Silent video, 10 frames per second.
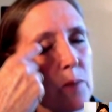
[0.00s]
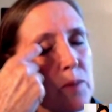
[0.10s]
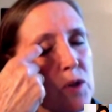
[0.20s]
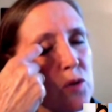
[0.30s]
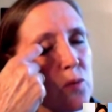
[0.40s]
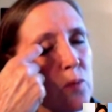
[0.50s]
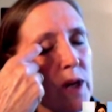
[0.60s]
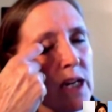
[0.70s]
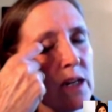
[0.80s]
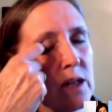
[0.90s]

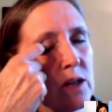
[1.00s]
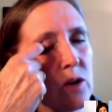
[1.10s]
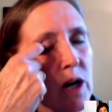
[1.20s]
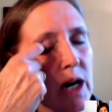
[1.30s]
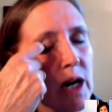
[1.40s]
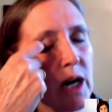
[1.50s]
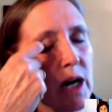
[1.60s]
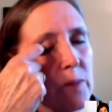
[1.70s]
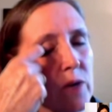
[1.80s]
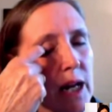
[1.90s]
between your
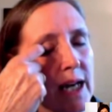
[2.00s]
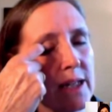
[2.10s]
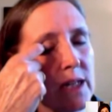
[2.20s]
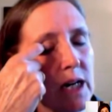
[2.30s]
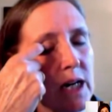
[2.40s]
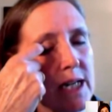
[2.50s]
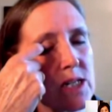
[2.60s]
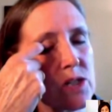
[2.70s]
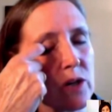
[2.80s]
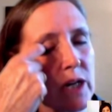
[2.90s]
eyeball and the eye
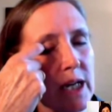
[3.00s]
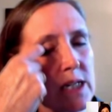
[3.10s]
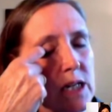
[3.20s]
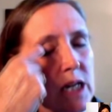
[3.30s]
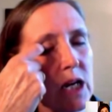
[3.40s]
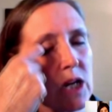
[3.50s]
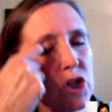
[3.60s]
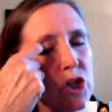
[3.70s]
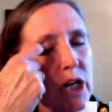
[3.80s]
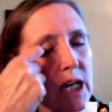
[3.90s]
socket,
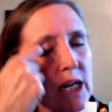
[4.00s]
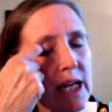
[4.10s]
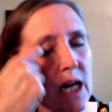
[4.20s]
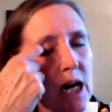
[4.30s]
jiggling